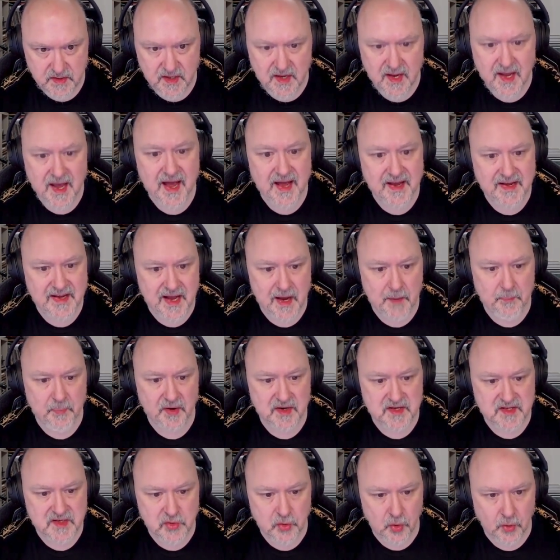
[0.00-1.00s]
And now
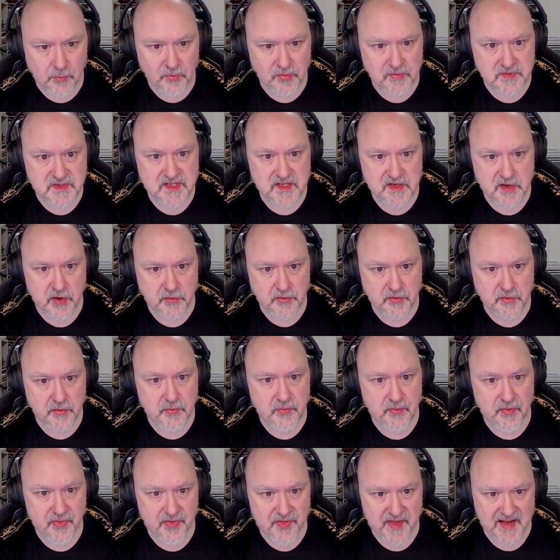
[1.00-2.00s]
by normal
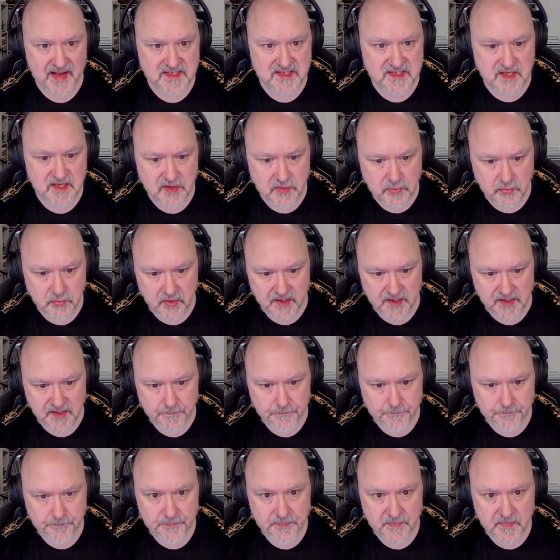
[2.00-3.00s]
Sudoku, that's a 3.
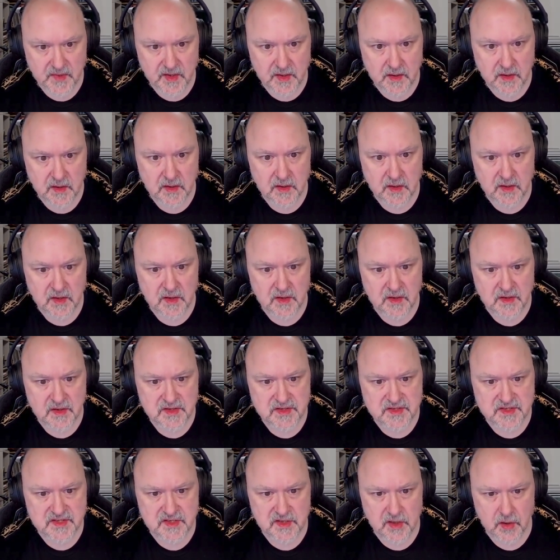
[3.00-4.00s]

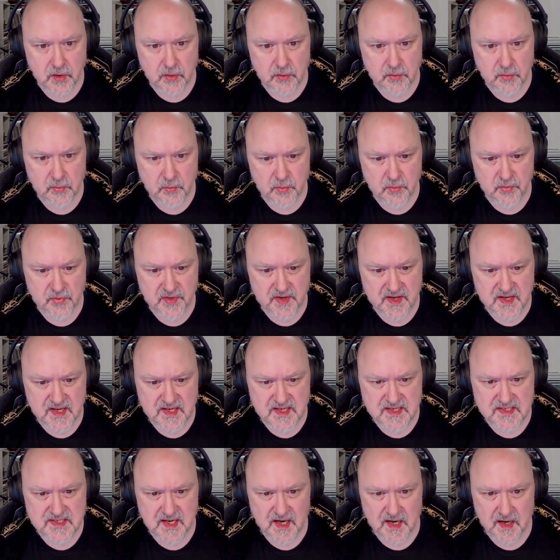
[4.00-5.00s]
So
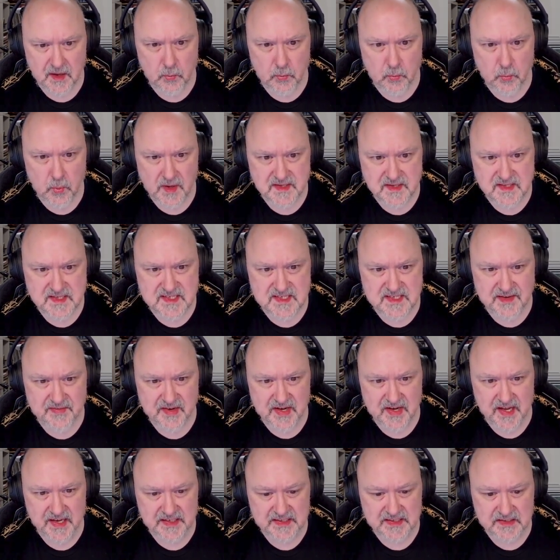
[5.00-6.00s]
these are 1,
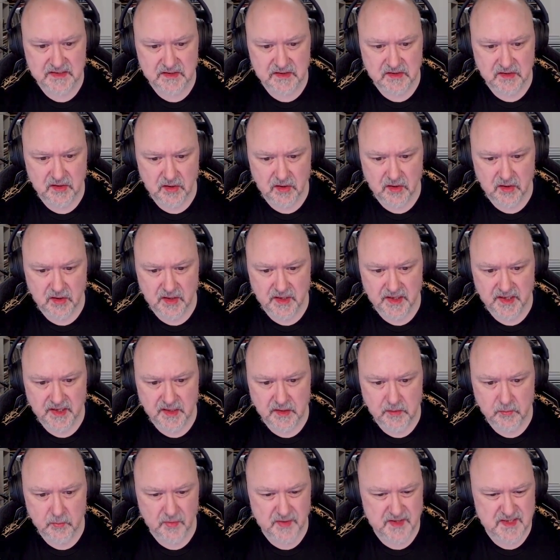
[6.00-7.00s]
7, 8,
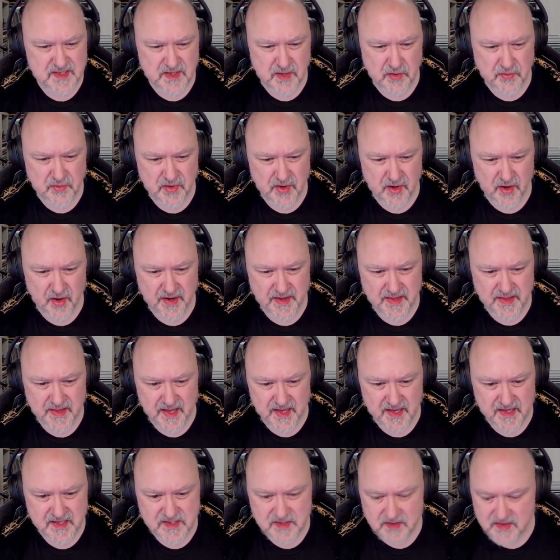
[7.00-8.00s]
9. Well, there's no 9
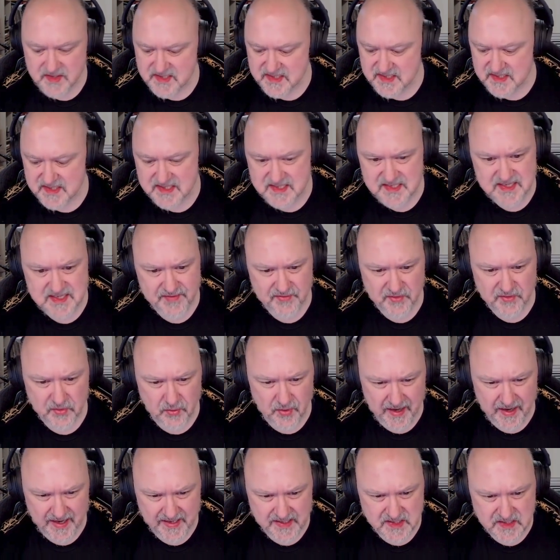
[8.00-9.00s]
there. So this is 7
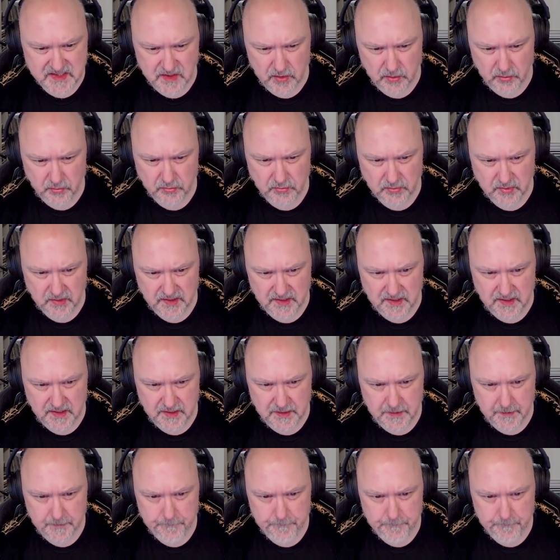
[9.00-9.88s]
or 8 only.